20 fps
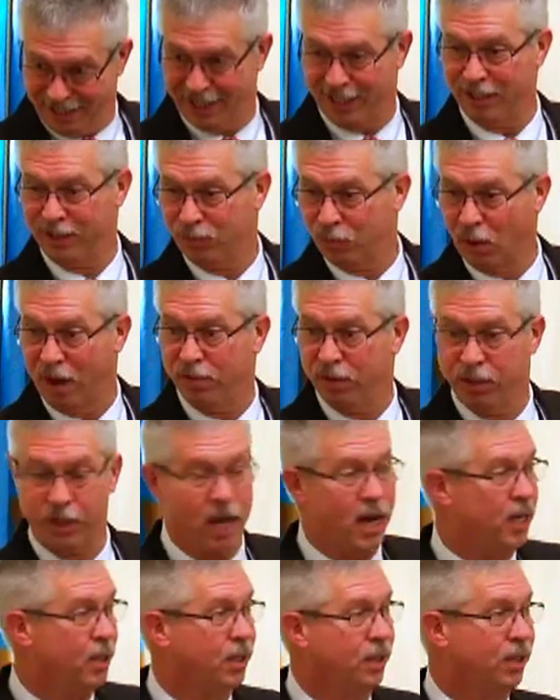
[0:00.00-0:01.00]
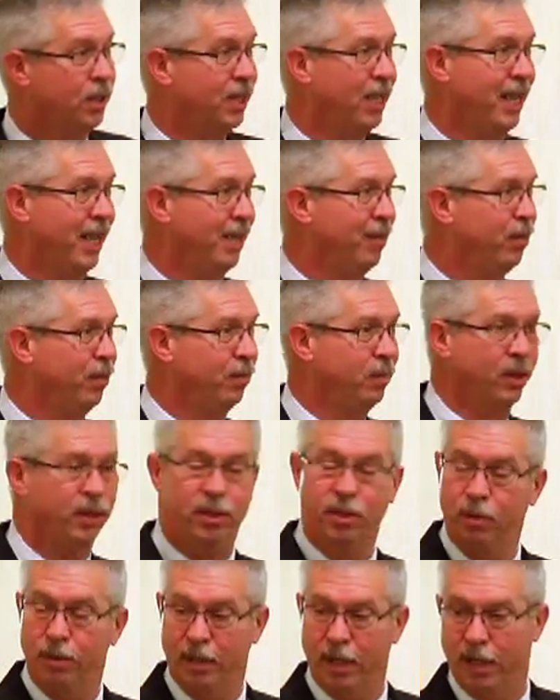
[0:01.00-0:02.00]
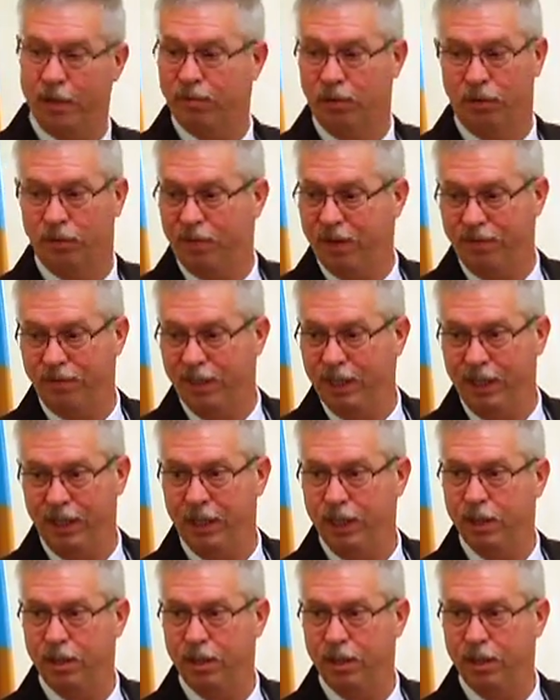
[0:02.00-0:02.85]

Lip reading: as Reverend Johnson said, we've been doing that for 15